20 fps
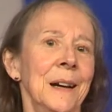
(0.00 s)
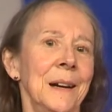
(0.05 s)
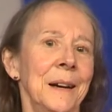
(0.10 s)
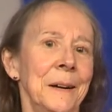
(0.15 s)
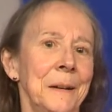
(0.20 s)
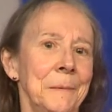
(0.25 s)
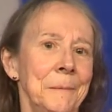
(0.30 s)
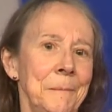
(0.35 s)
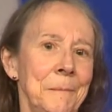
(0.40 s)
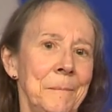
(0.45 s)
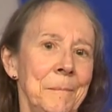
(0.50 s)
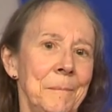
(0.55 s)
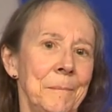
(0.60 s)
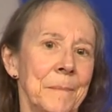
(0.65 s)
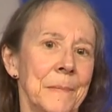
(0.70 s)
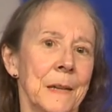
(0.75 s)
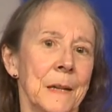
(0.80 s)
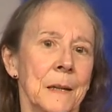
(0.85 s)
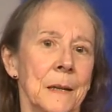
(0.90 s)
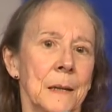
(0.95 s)
Uh,
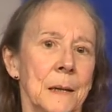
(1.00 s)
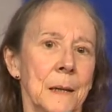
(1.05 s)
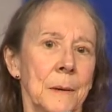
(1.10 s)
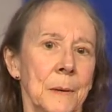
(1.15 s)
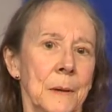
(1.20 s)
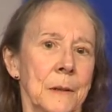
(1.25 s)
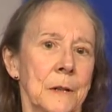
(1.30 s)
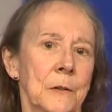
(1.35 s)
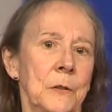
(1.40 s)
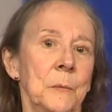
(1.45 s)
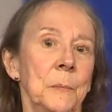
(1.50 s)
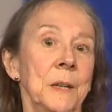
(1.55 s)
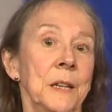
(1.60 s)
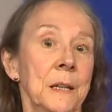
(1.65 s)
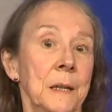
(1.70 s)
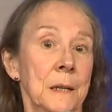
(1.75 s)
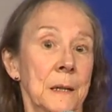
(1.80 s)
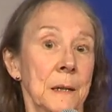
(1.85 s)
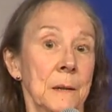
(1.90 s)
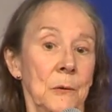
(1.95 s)
to
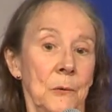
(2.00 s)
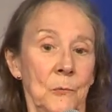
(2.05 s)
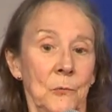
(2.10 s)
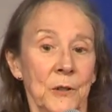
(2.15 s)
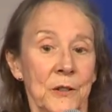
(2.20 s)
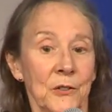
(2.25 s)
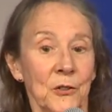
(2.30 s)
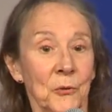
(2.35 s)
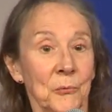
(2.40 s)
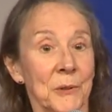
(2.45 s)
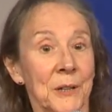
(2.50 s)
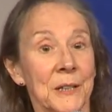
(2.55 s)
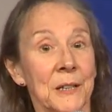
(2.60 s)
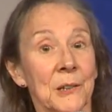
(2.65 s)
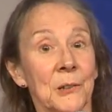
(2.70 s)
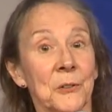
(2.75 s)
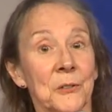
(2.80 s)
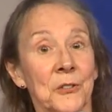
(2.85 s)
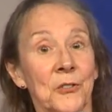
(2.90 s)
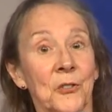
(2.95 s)
make what is already a
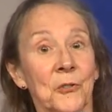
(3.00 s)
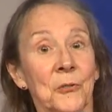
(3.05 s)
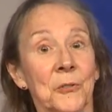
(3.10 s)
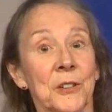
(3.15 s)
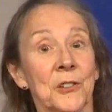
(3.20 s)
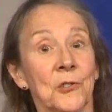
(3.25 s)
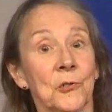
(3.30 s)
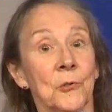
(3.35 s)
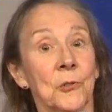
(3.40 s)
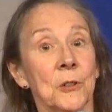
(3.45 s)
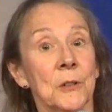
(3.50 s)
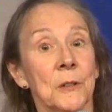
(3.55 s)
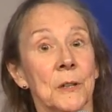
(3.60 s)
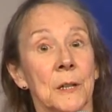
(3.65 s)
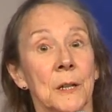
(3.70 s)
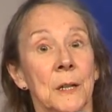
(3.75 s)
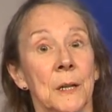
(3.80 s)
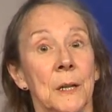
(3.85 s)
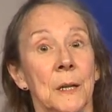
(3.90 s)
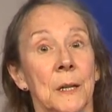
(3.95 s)
long story short,
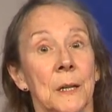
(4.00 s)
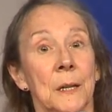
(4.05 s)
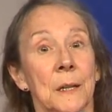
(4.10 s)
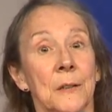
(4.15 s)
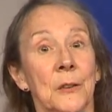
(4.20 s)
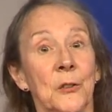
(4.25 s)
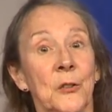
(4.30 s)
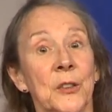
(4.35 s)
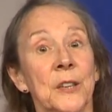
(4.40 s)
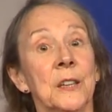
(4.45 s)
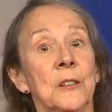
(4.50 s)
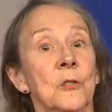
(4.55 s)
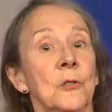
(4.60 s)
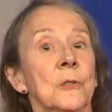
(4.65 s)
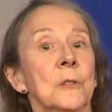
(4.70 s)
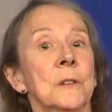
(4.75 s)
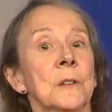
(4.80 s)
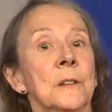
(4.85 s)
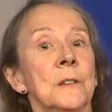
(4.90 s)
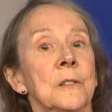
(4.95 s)
the thing
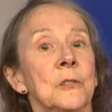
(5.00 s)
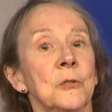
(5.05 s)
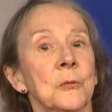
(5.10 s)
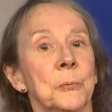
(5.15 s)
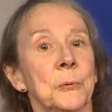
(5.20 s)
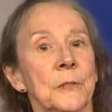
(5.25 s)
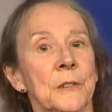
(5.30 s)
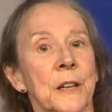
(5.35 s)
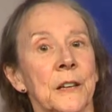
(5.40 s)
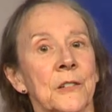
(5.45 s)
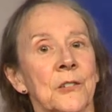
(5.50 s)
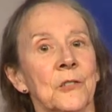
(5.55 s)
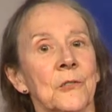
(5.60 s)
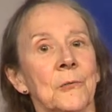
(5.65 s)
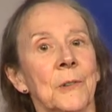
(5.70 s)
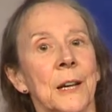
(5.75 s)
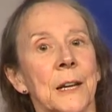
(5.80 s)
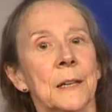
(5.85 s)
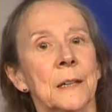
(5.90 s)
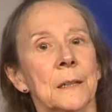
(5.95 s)
turned into a protection
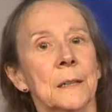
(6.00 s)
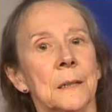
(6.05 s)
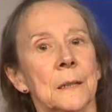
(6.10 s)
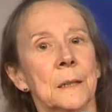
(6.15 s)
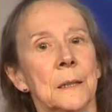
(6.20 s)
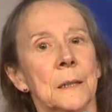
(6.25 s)
racket.